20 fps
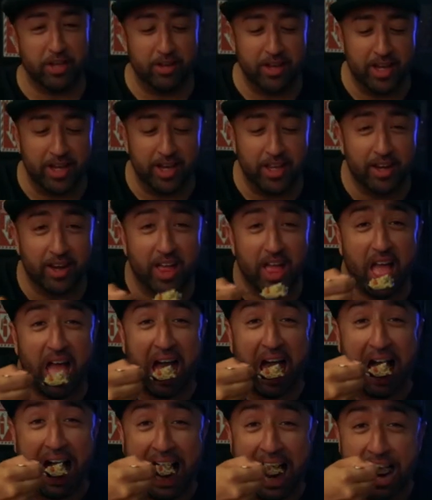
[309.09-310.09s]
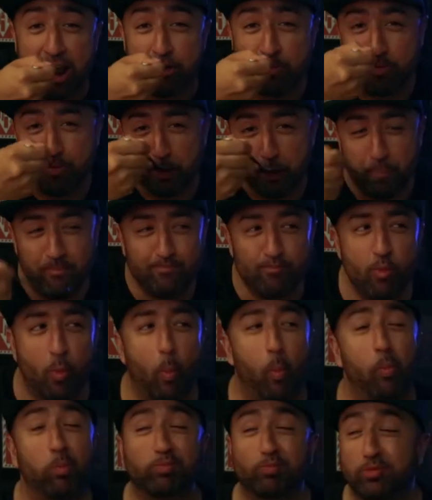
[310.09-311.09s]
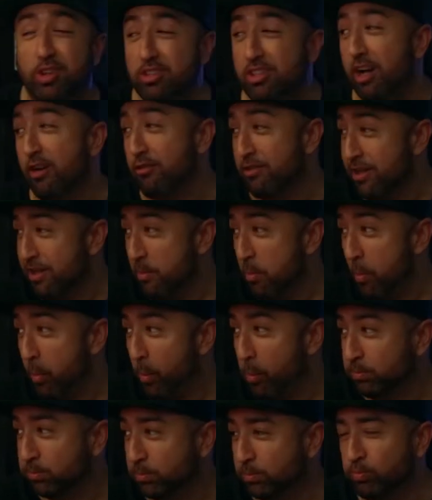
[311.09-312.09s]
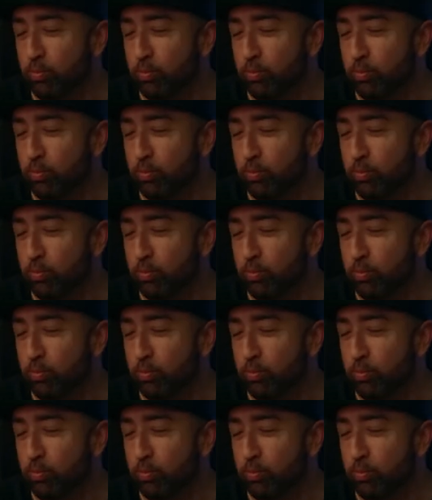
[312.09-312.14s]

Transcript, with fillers: I'm not really a reader, but and,